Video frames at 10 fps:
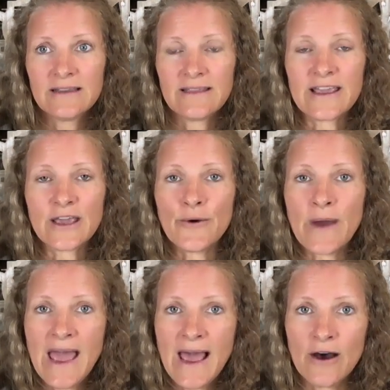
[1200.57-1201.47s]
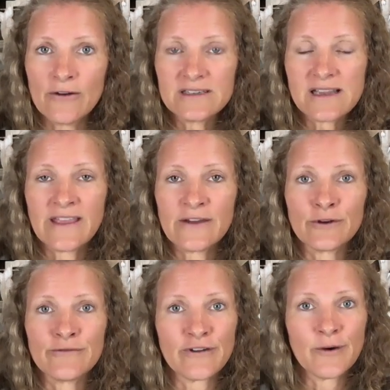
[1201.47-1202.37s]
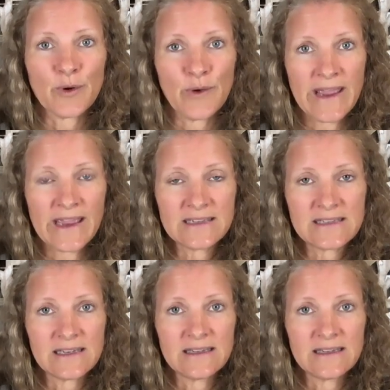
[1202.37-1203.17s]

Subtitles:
They go out, they reverberate.